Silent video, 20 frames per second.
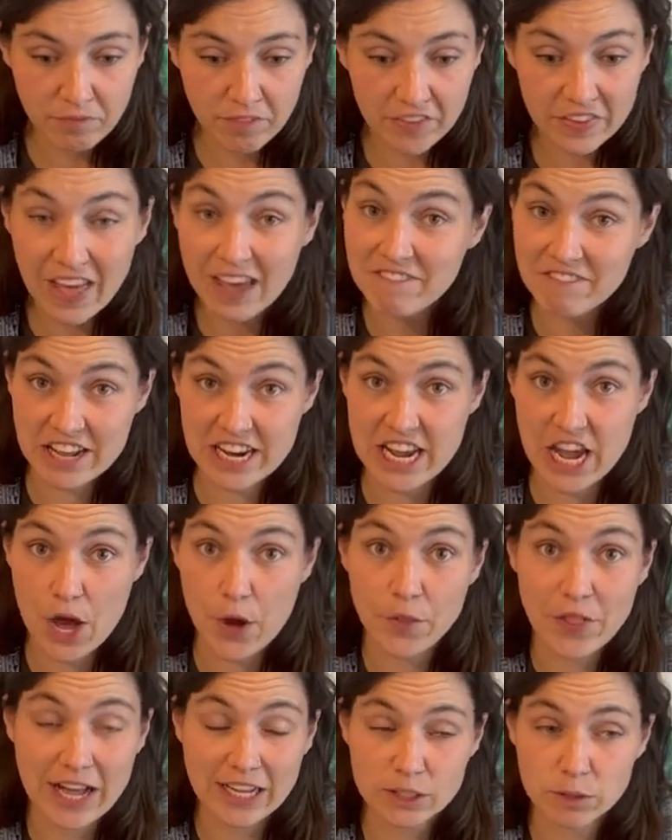that video.
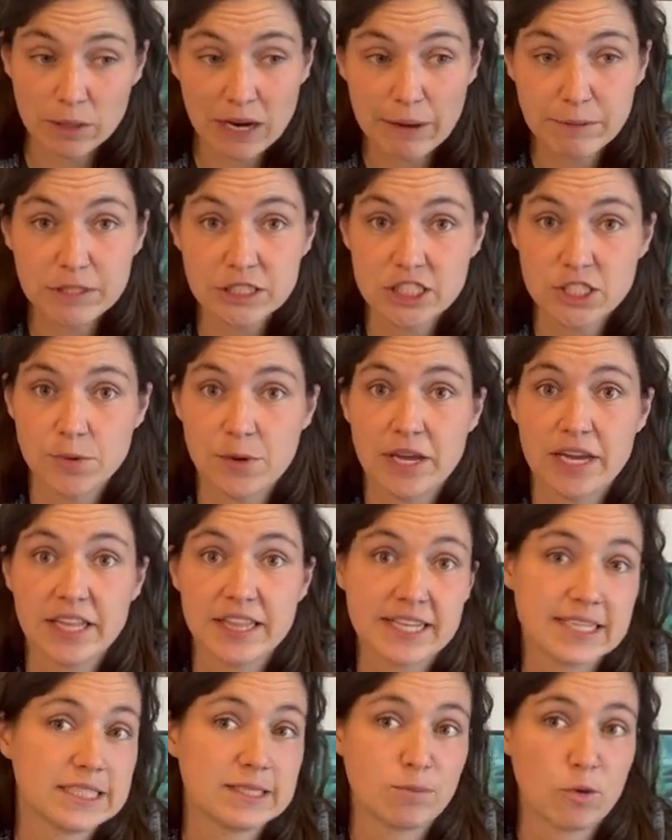That's what I was doing
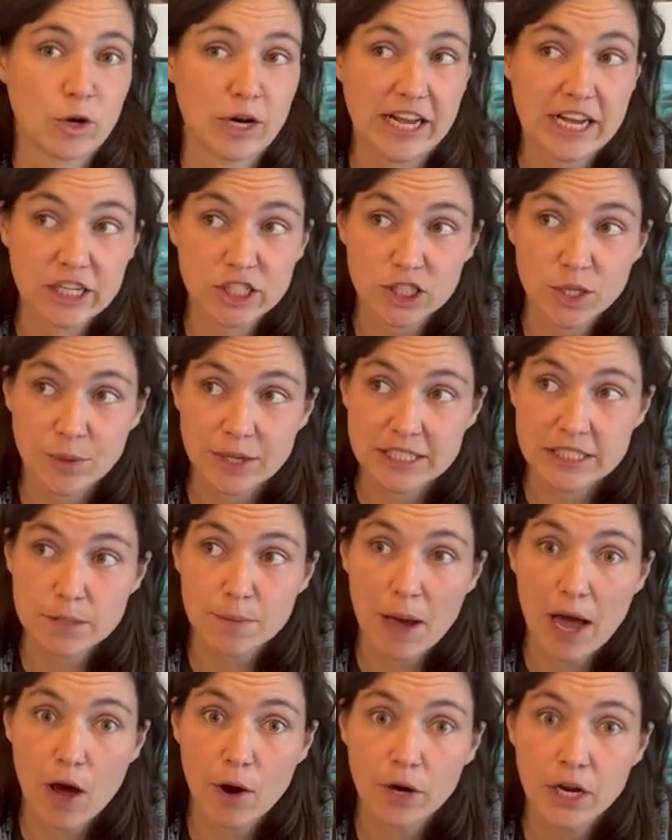this morning. So it's
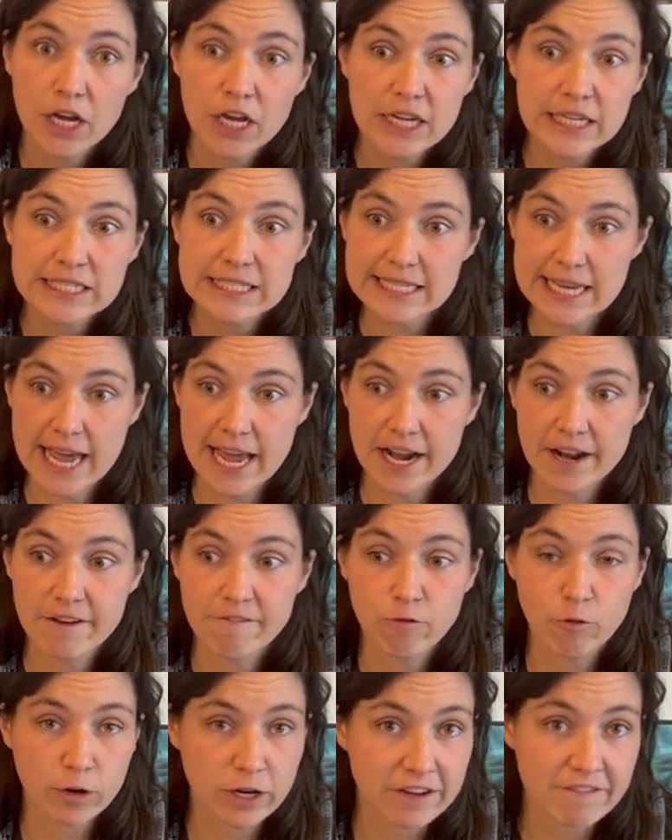about
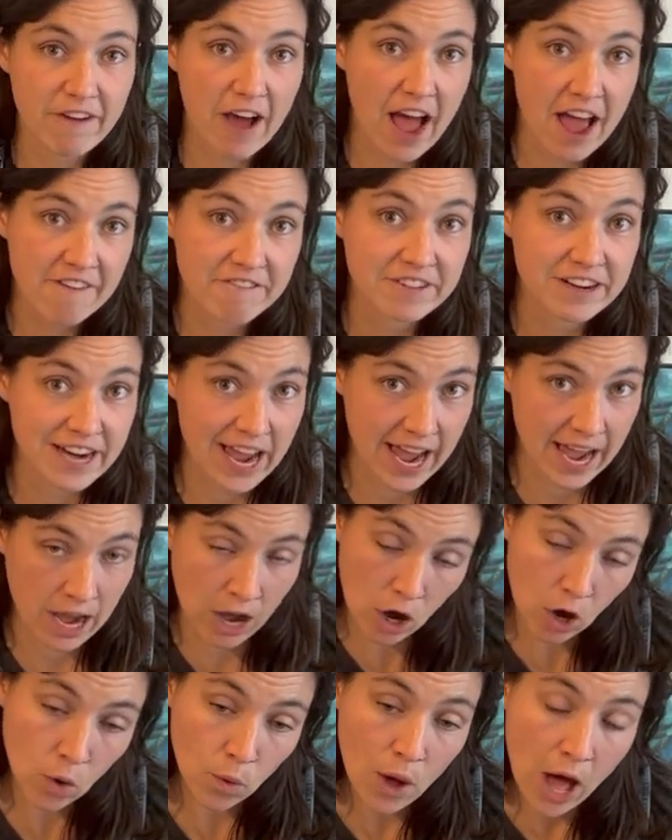10.45
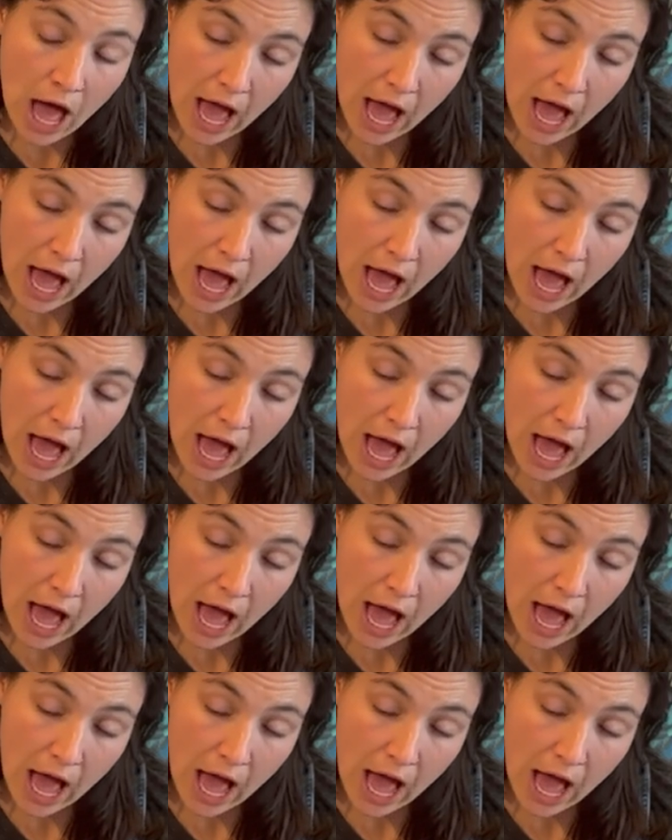now.